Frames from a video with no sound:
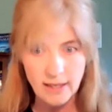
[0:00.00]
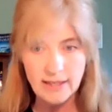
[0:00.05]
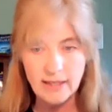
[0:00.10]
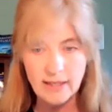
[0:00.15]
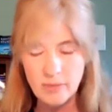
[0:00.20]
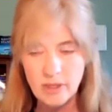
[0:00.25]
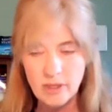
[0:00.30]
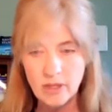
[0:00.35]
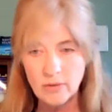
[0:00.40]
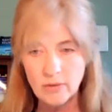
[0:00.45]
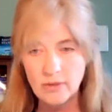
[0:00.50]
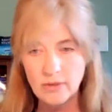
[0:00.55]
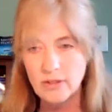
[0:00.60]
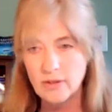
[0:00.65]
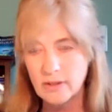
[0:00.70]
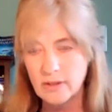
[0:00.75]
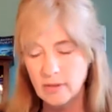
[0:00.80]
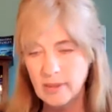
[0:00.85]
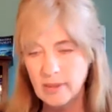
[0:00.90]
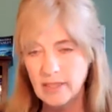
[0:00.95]
It can be earlier, a
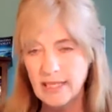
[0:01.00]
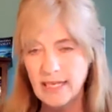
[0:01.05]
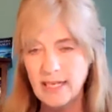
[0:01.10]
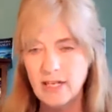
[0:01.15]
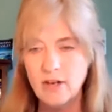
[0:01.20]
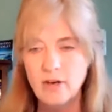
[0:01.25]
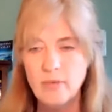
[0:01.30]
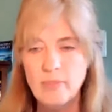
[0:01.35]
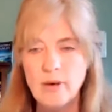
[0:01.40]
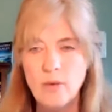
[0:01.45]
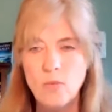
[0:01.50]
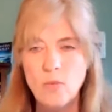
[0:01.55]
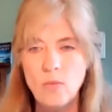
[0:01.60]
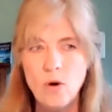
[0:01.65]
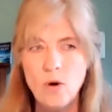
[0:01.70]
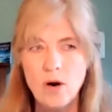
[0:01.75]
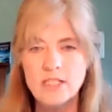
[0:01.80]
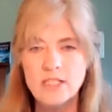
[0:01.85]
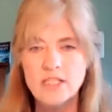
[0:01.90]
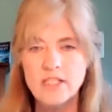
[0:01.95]
little bit later, but
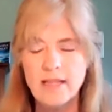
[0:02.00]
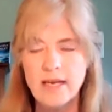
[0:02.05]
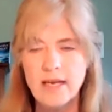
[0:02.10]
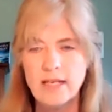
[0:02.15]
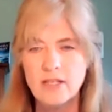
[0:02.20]
watch that